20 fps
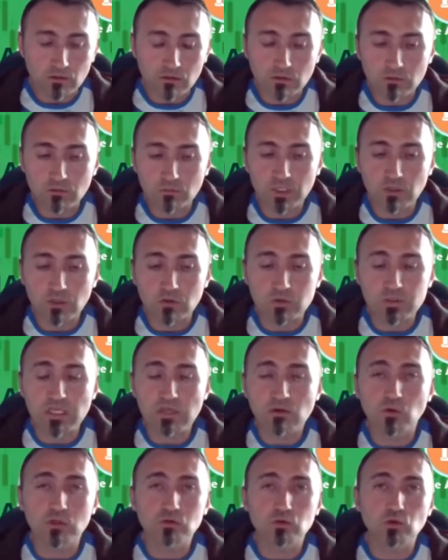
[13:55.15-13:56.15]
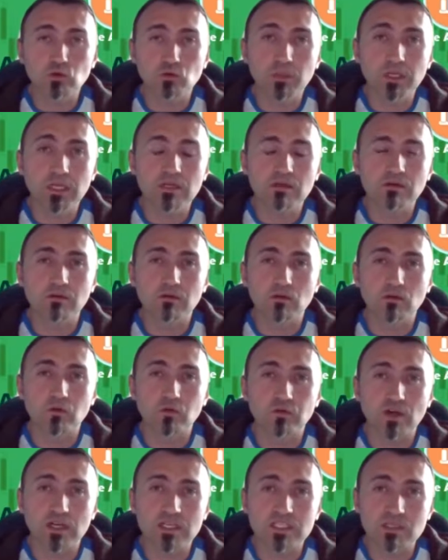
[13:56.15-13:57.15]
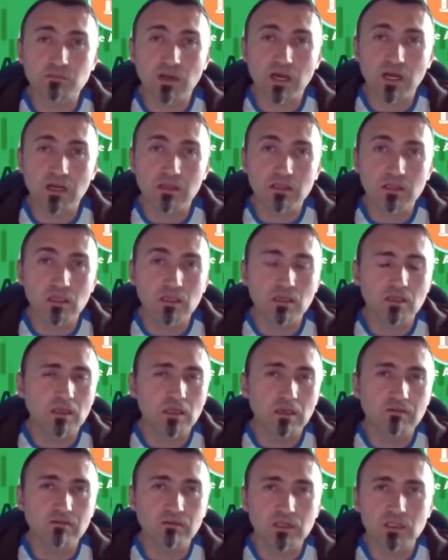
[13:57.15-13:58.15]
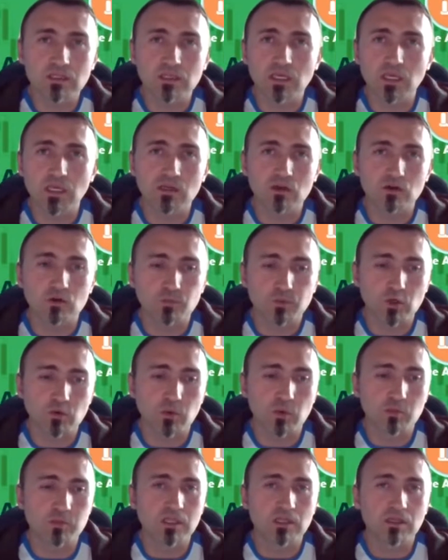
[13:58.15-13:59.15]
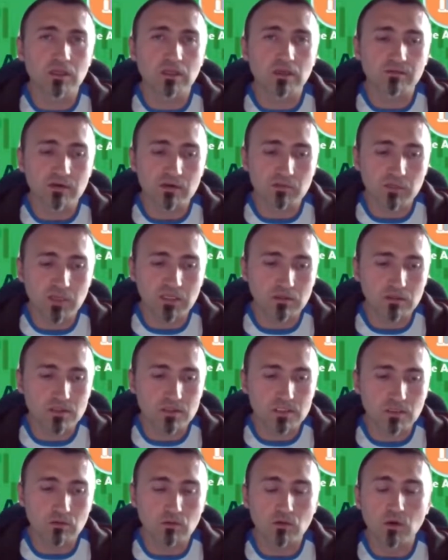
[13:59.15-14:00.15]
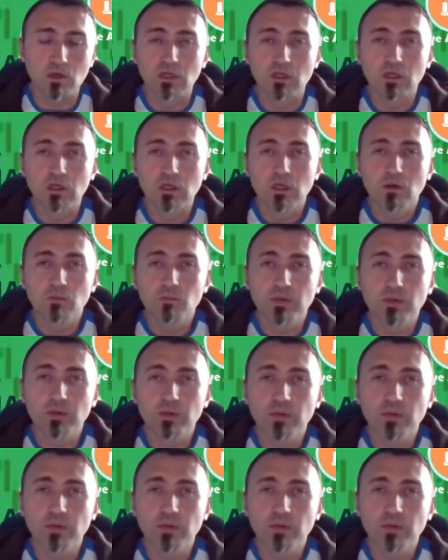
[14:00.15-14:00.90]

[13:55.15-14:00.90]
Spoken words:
because they want to make fast money every day or probably every minute. So, but